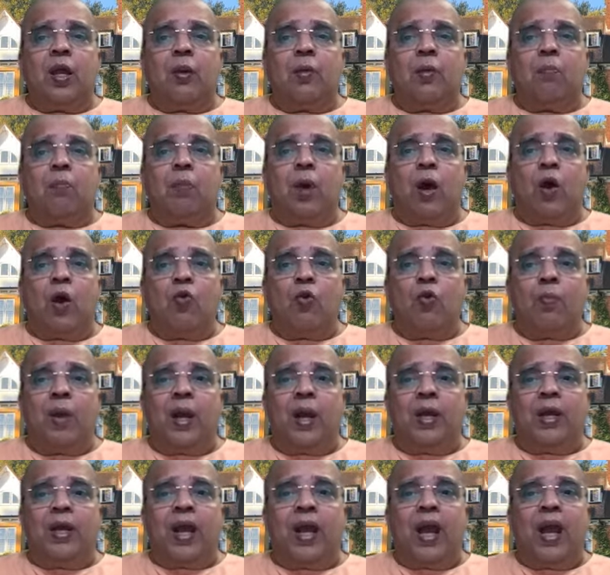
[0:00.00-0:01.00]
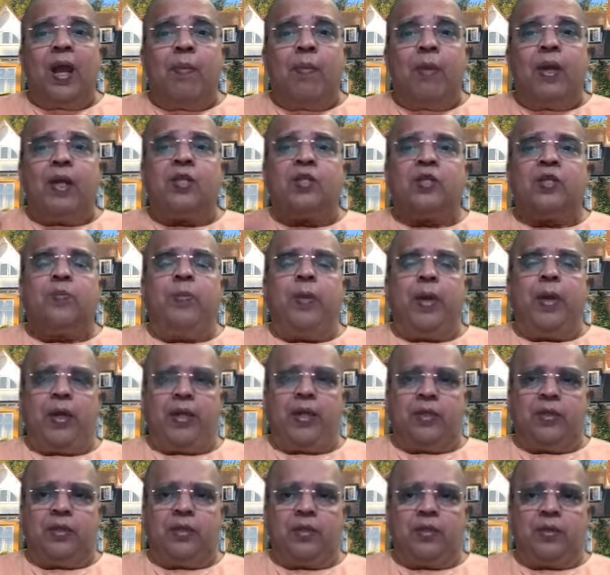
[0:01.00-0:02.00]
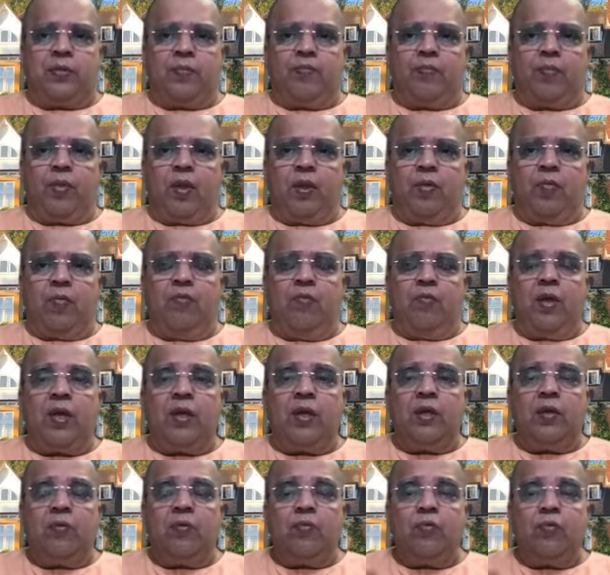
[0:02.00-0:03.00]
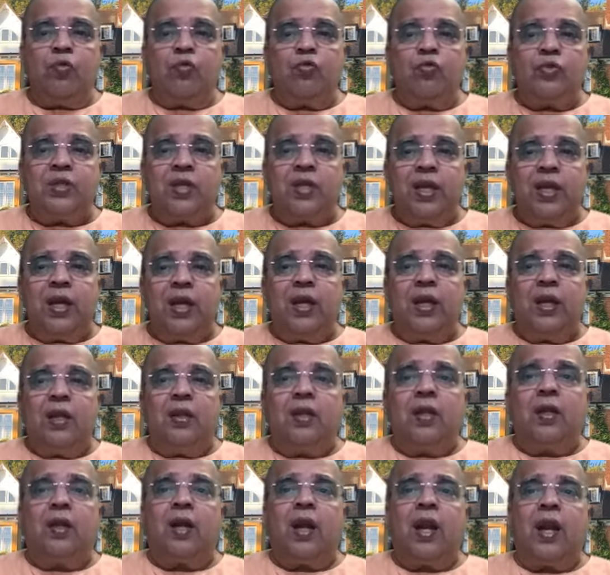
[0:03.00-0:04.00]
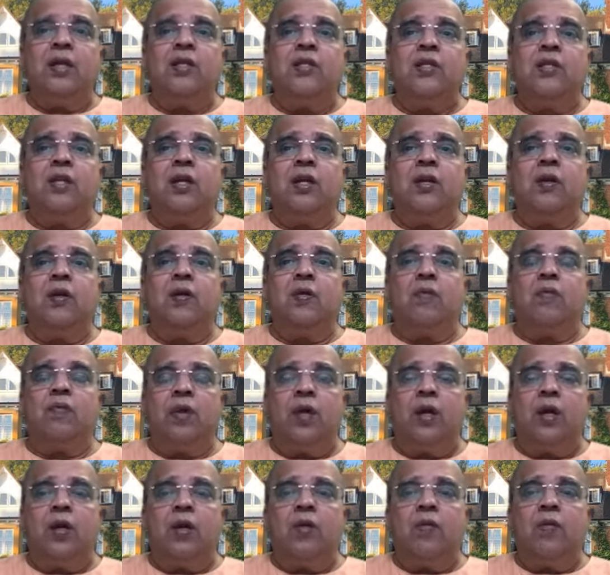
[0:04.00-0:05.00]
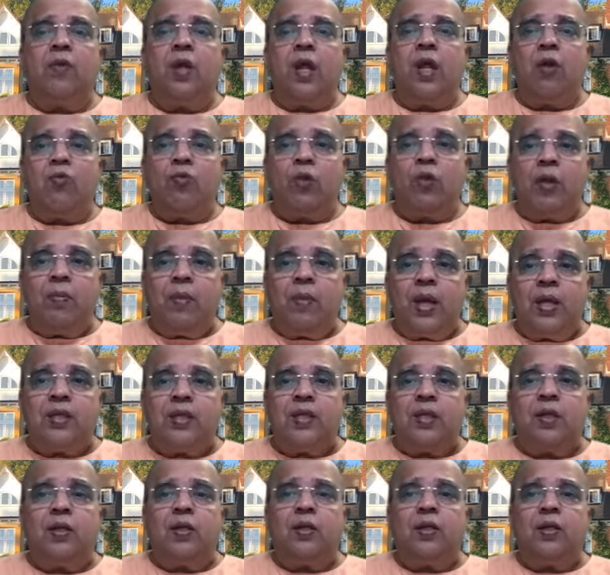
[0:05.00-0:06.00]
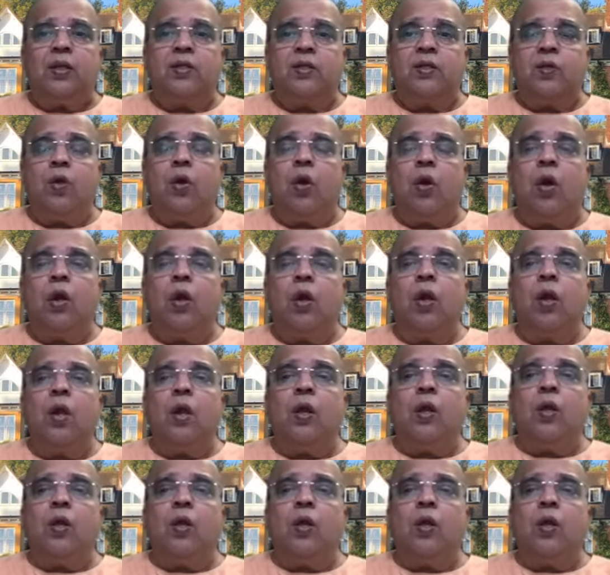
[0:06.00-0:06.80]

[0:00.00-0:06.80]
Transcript: bound by time and space. When you see it in the transient world, we have to imagine this God.